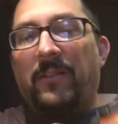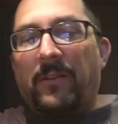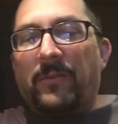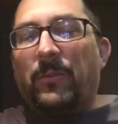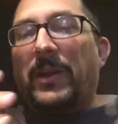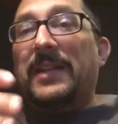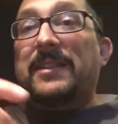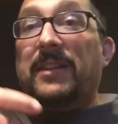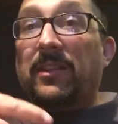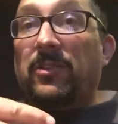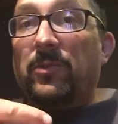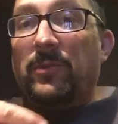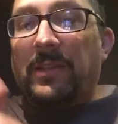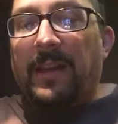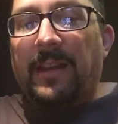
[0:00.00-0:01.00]
When it's set
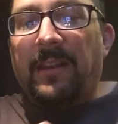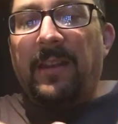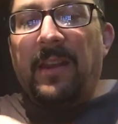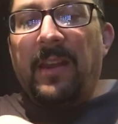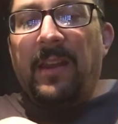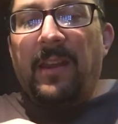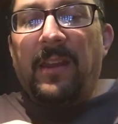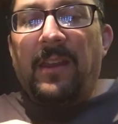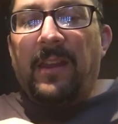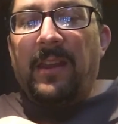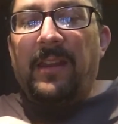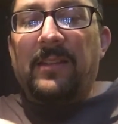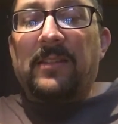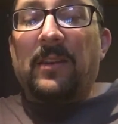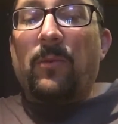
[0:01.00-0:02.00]
too tight,
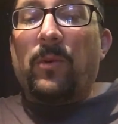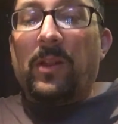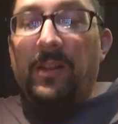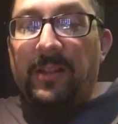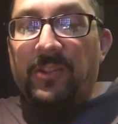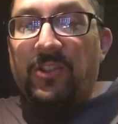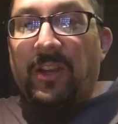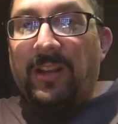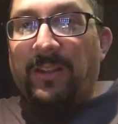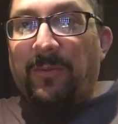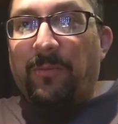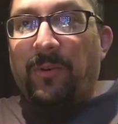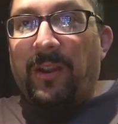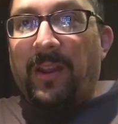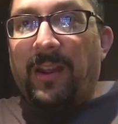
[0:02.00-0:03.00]
it will eject the
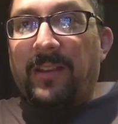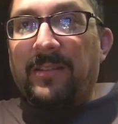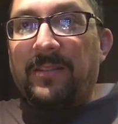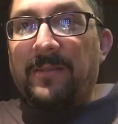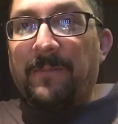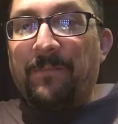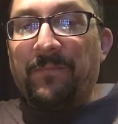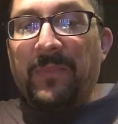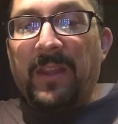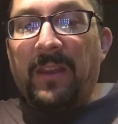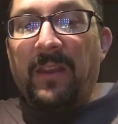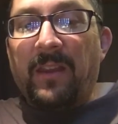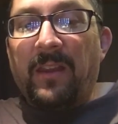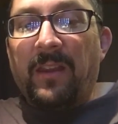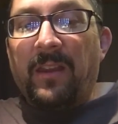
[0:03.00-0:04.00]
brass.
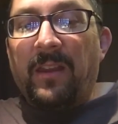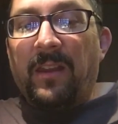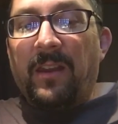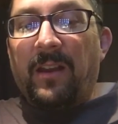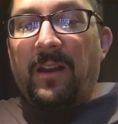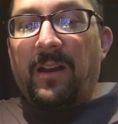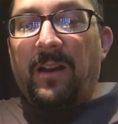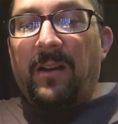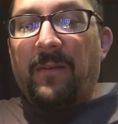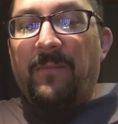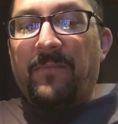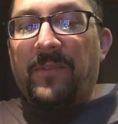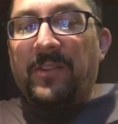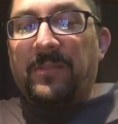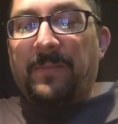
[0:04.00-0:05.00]

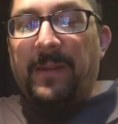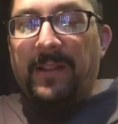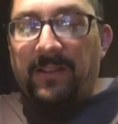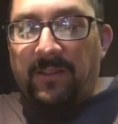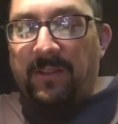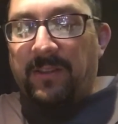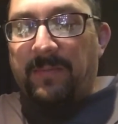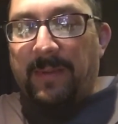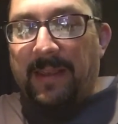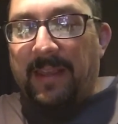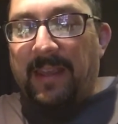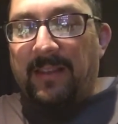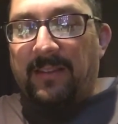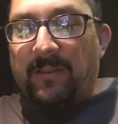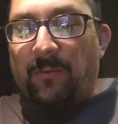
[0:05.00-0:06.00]
The spent
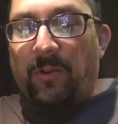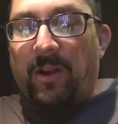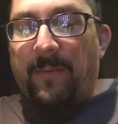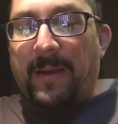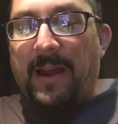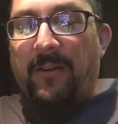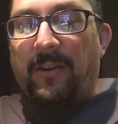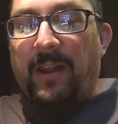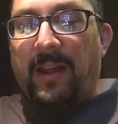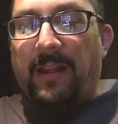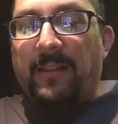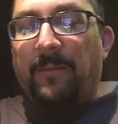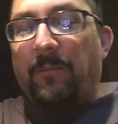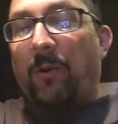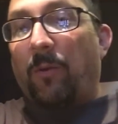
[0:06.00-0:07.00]
casing will come out
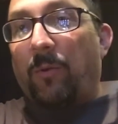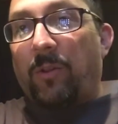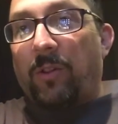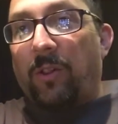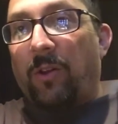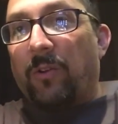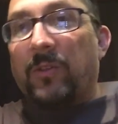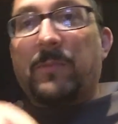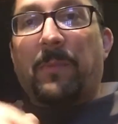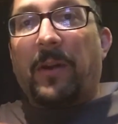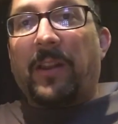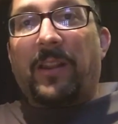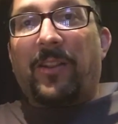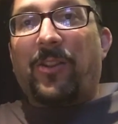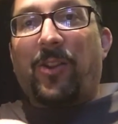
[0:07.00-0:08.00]
and the bolt will close,
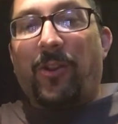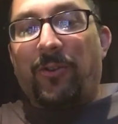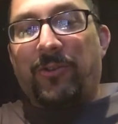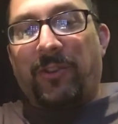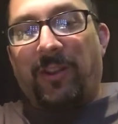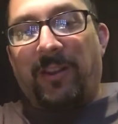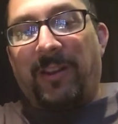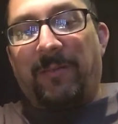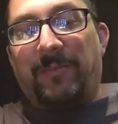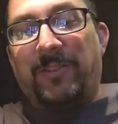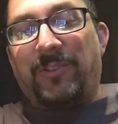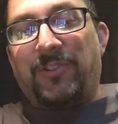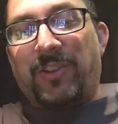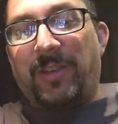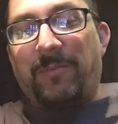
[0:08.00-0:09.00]
but it'll close on an
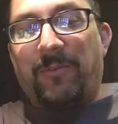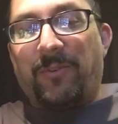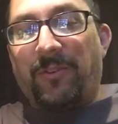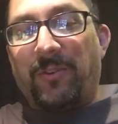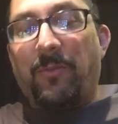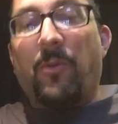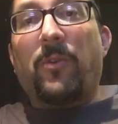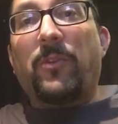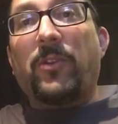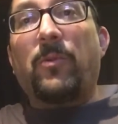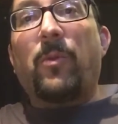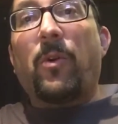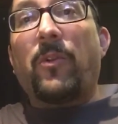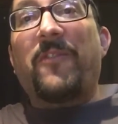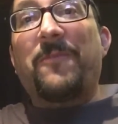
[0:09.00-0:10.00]
empty chamber. You
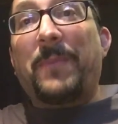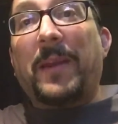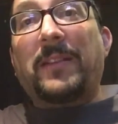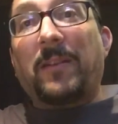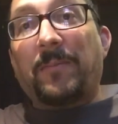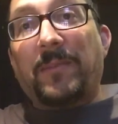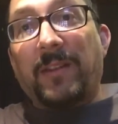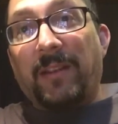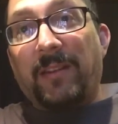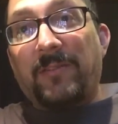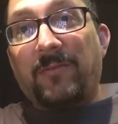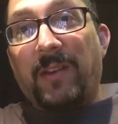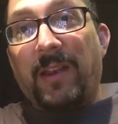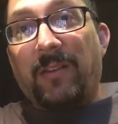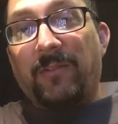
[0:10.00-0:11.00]
won't have picked up the
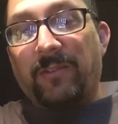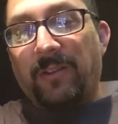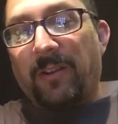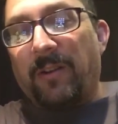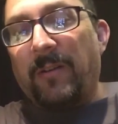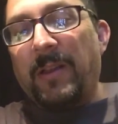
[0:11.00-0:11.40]
next round.